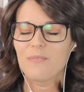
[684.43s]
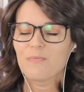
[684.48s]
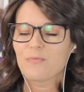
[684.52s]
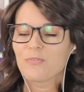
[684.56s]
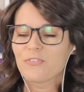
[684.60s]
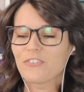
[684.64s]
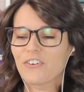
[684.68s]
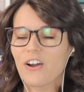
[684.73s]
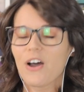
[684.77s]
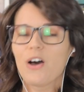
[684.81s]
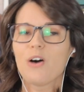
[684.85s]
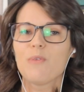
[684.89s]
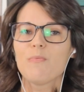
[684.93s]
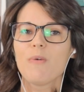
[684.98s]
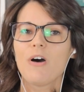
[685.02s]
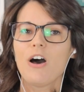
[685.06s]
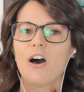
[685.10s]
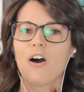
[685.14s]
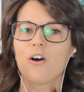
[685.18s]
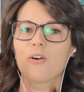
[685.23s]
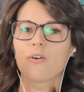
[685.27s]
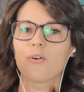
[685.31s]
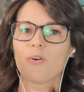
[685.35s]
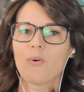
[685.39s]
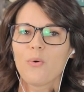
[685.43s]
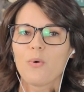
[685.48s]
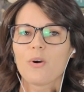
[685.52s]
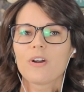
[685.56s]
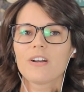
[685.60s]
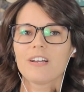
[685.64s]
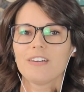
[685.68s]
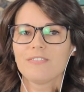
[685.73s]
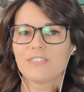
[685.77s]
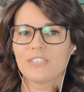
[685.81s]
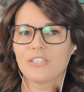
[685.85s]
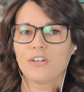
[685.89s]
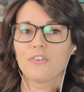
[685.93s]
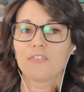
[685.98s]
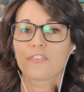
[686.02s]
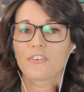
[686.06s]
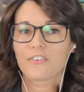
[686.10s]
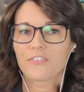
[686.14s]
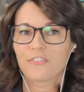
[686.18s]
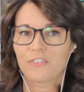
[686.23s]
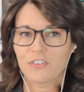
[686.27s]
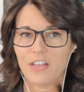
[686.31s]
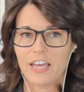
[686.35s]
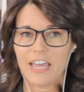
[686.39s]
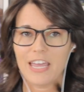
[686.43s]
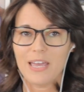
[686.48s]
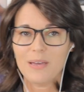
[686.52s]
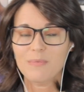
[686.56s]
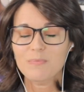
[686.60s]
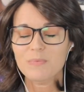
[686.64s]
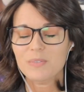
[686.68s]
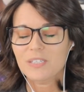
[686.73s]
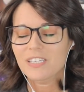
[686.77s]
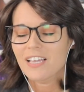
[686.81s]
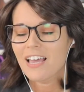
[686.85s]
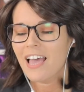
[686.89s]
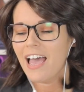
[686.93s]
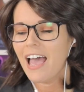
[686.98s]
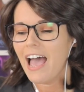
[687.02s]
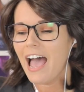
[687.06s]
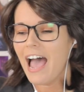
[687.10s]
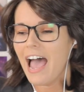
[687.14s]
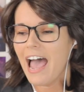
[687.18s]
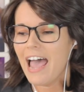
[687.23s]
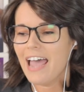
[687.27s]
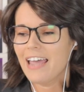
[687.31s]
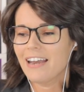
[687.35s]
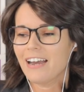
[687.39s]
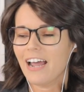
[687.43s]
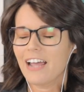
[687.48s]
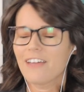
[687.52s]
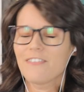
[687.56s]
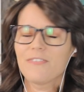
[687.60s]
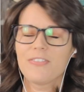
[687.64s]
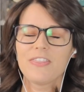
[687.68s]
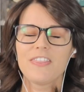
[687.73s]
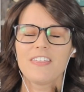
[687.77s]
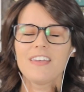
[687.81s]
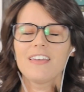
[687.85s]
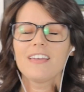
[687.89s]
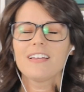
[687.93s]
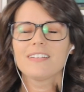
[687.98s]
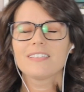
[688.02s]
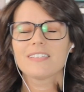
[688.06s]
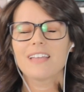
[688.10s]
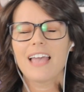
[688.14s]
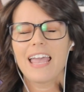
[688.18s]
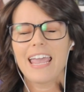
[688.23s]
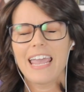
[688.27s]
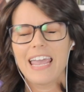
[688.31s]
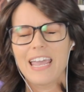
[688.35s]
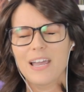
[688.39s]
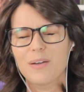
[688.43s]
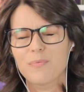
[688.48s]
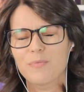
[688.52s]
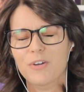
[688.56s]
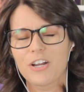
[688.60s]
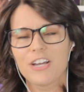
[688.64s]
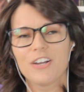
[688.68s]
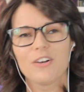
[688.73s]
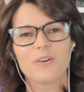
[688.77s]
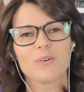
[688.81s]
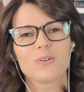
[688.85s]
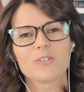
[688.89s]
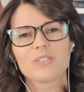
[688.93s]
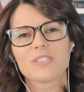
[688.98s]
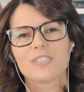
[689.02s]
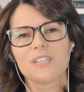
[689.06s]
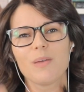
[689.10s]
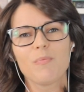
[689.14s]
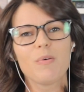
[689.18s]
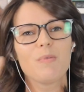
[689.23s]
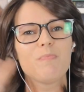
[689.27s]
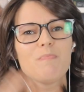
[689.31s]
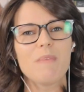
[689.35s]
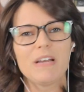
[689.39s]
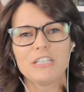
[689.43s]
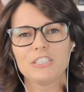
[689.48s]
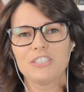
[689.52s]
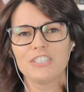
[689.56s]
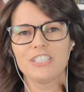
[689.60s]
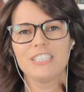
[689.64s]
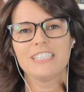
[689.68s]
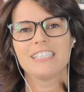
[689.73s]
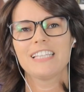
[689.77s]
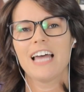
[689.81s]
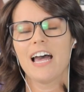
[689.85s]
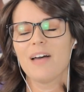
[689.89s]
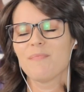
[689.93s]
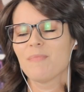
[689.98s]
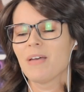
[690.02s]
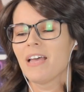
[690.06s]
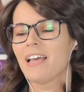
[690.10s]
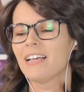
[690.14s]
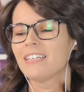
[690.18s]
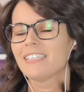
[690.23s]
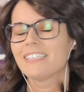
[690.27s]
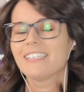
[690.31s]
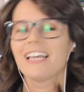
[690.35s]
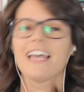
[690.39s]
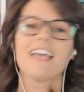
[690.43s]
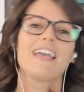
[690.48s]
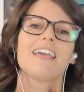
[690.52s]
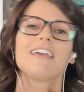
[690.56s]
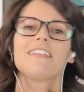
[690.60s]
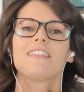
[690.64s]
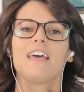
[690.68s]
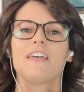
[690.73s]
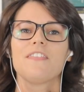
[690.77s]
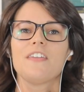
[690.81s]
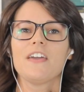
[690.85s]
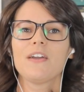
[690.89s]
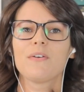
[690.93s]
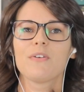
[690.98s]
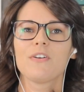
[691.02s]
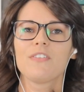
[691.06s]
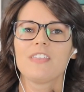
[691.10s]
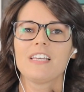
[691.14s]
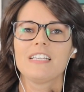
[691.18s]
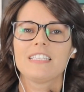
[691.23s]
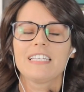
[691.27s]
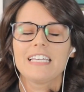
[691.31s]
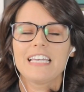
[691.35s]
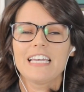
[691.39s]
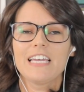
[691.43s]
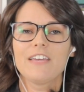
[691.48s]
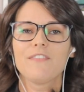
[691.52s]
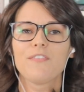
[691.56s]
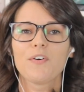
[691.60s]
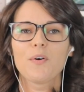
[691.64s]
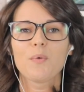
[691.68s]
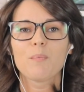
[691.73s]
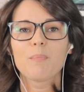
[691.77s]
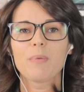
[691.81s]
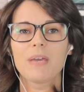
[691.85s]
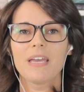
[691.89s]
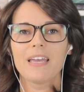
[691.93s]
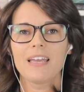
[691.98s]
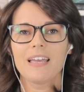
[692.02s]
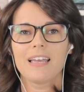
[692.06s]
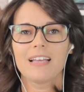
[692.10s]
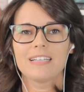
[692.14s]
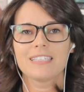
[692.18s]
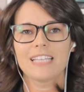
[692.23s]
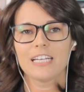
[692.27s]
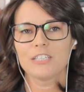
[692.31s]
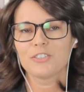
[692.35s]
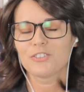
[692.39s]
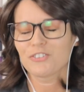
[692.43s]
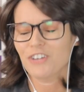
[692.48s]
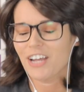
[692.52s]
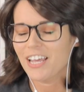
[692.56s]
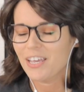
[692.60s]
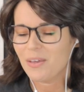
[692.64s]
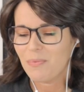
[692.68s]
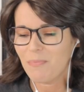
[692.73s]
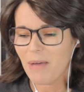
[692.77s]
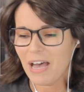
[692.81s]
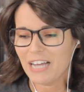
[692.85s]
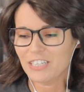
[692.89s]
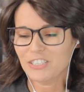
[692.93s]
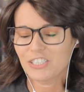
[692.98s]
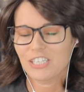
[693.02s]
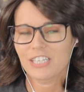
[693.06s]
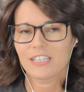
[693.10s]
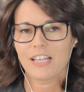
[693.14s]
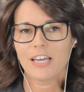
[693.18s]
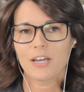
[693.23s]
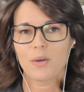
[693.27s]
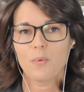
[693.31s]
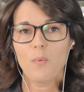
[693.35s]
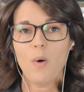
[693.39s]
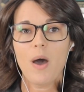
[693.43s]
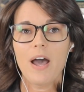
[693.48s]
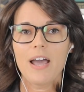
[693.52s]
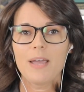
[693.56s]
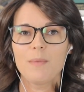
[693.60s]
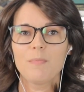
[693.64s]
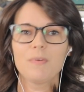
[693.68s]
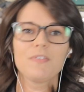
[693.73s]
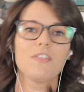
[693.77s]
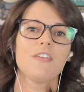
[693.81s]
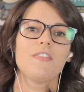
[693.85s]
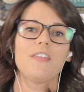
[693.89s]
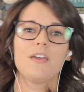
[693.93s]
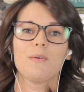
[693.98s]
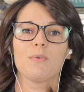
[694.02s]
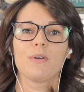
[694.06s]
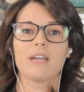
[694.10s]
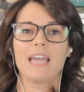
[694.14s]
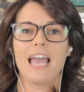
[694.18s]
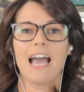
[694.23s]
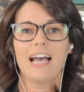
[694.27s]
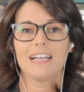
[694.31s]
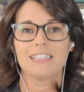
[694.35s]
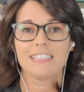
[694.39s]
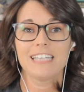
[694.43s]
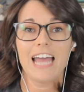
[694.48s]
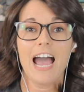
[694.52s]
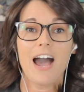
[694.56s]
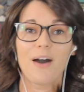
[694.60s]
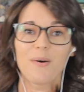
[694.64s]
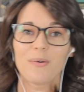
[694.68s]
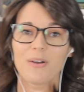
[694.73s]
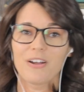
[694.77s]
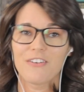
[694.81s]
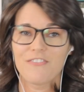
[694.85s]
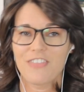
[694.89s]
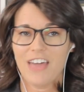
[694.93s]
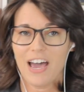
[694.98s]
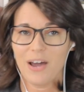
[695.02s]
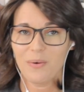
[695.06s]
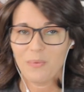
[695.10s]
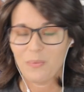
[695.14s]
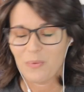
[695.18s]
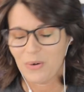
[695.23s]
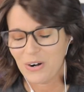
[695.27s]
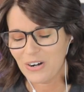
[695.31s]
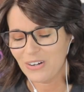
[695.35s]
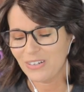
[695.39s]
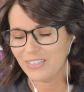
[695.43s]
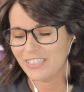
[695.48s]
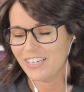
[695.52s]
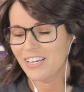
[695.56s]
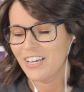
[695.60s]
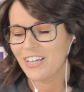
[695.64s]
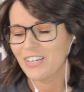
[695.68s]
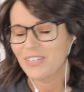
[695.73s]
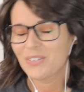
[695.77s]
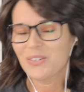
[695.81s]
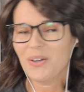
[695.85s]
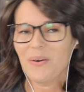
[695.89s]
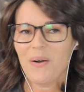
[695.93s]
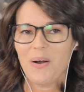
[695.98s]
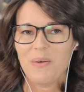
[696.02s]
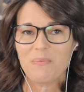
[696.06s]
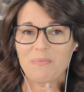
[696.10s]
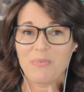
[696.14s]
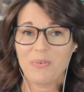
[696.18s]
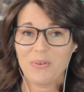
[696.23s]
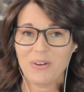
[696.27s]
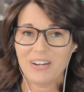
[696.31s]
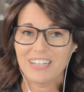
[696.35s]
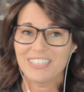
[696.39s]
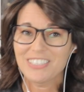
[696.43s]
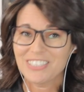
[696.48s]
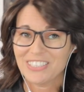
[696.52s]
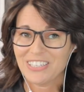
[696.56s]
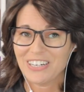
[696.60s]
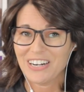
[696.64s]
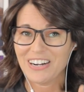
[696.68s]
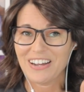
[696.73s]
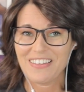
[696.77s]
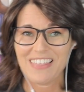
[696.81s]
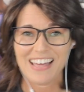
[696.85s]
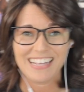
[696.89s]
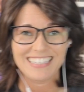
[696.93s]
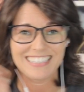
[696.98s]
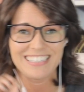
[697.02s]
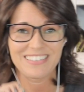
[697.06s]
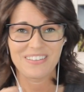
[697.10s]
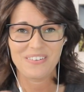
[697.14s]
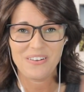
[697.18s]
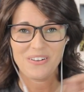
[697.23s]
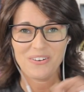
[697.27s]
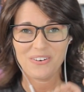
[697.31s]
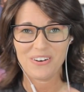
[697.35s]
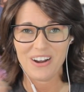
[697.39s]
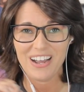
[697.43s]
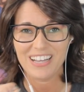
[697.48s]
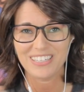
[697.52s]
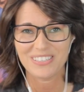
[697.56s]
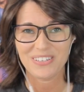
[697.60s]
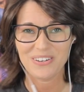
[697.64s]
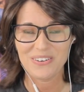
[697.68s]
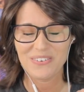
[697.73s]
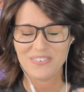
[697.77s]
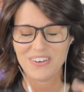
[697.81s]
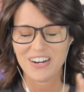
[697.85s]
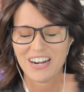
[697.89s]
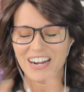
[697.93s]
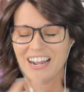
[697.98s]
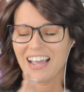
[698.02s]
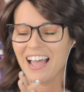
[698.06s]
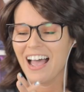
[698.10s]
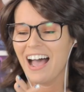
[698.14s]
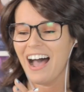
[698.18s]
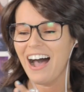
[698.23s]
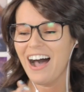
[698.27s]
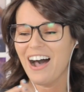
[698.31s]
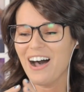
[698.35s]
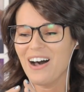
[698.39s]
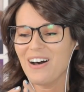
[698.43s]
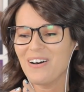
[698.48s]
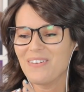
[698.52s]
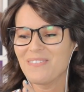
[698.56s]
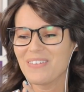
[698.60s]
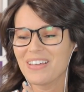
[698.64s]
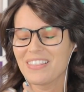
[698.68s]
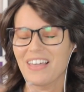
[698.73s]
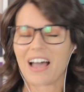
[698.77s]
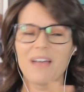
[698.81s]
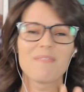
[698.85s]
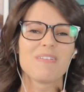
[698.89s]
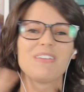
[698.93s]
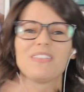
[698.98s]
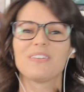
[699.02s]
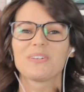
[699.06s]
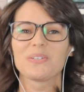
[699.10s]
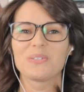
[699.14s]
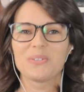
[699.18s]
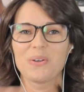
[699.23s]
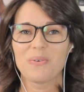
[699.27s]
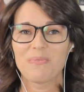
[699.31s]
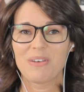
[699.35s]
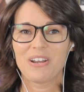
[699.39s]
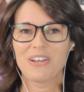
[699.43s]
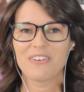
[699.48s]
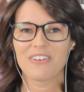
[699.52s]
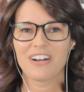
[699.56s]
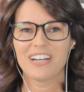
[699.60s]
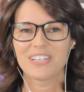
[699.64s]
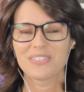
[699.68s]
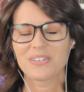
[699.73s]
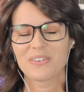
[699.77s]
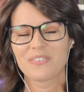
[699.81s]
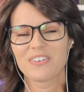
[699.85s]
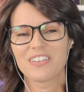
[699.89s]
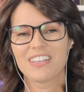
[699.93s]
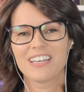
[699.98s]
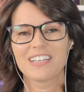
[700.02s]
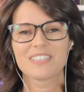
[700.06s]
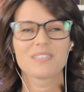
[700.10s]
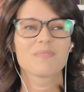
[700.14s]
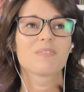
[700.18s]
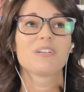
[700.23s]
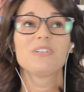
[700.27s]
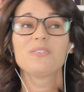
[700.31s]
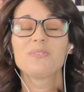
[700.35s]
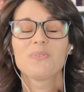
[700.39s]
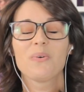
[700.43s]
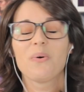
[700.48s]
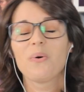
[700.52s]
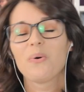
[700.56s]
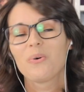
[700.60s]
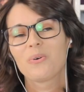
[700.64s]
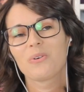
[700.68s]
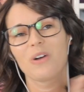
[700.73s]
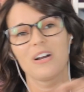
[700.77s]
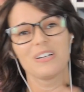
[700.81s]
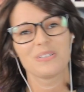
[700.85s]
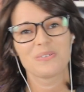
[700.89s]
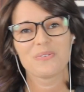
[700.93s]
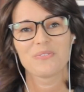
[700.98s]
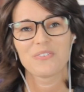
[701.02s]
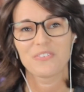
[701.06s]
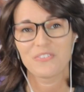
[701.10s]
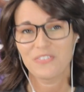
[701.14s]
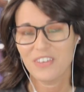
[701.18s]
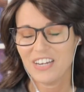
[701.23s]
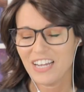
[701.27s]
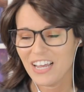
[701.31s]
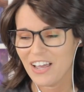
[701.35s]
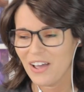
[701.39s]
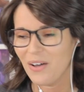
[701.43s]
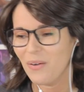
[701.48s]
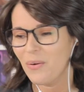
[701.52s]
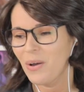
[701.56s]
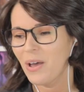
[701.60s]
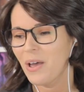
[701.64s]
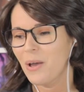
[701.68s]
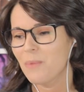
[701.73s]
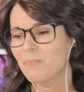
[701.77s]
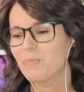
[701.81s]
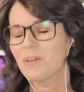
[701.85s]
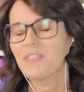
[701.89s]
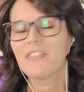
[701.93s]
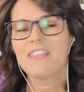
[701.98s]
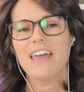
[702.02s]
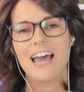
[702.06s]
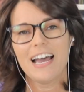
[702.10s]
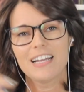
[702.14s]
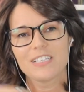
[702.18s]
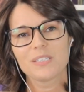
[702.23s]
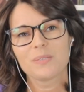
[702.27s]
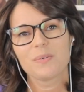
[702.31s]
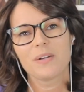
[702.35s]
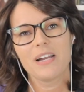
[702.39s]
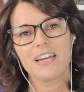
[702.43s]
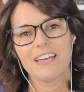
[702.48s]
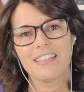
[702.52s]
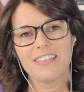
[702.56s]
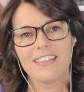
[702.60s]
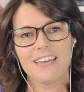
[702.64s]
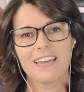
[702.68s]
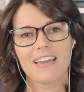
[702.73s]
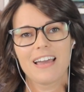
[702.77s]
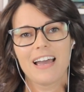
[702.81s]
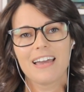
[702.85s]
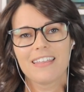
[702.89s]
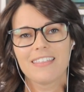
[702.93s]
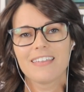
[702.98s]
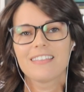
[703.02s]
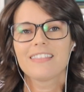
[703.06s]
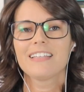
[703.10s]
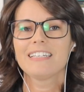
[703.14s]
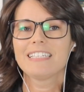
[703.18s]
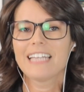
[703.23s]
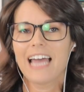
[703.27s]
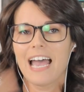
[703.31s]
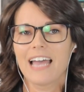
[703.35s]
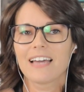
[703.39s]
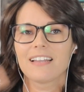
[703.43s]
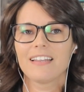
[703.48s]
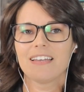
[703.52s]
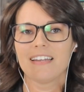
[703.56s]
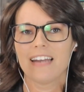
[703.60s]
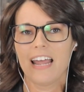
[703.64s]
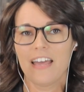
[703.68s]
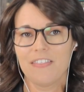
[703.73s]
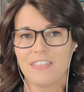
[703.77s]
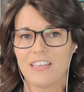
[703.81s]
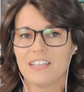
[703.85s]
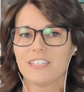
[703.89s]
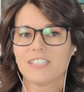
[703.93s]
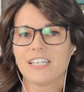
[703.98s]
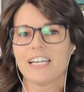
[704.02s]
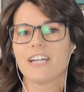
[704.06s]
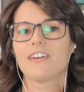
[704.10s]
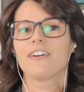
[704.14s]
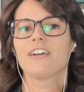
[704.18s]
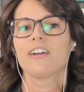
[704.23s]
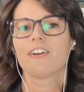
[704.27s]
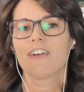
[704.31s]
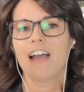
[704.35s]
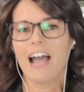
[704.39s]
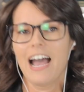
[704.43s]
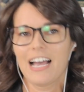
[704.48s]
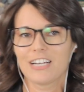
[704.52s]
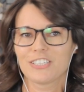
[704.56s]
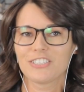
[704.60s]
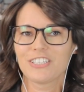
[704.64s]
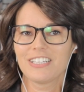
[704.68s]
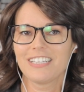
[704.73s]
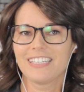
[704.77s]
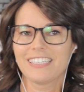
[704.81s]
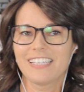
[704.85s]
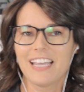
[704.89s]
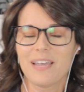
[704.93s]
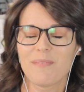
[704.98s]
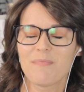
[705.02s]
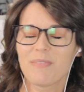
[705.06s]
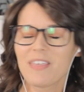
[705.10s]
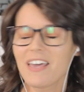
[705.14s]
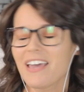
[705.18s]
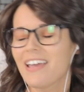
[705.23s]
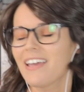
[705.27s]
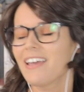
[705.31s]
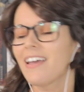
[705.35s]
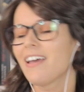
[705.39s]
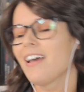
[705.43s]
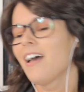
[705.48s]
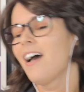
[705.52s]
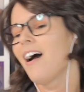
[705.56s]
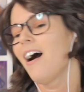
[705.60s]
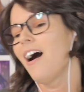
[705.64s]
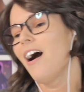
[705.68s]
from A Court of Silver Flames, and I think it's Amran or someone mentions them saying that they were these evil beings that drank magic like wine, but then they were cast out of that world. So I'm pretty sure that's a little crossover. I mean, there's so many crossover things. I'm gonna do a whole crossover video, but that's what I think. I think the Daglan and the Asteri are actually the same thing.